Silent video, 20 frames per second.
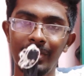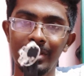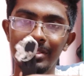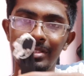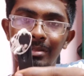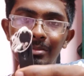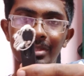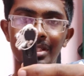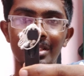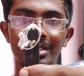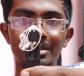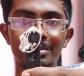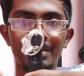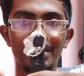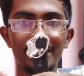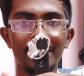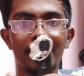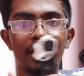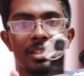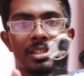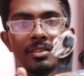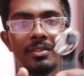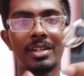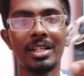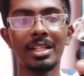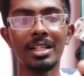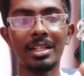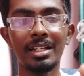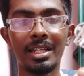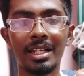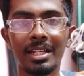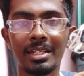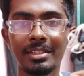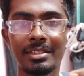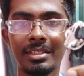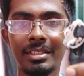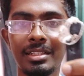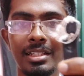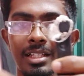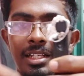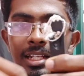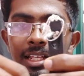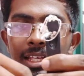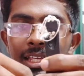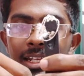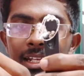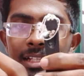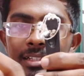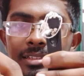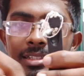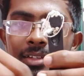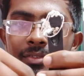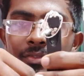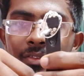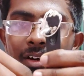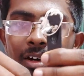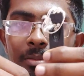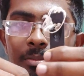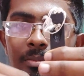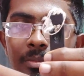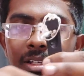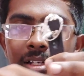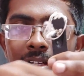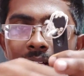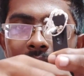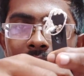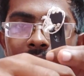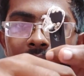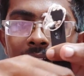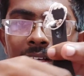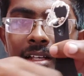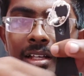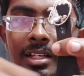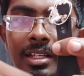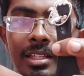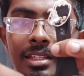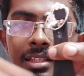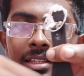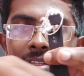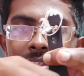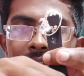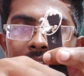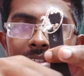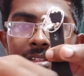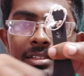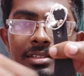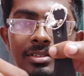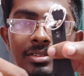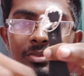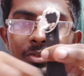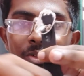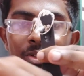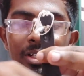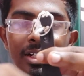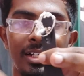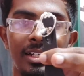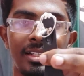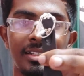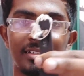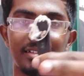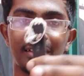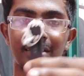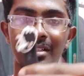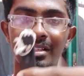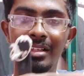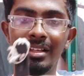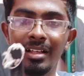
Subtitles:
something is printed in the vertical direction, the layer lines are formed in this orientation.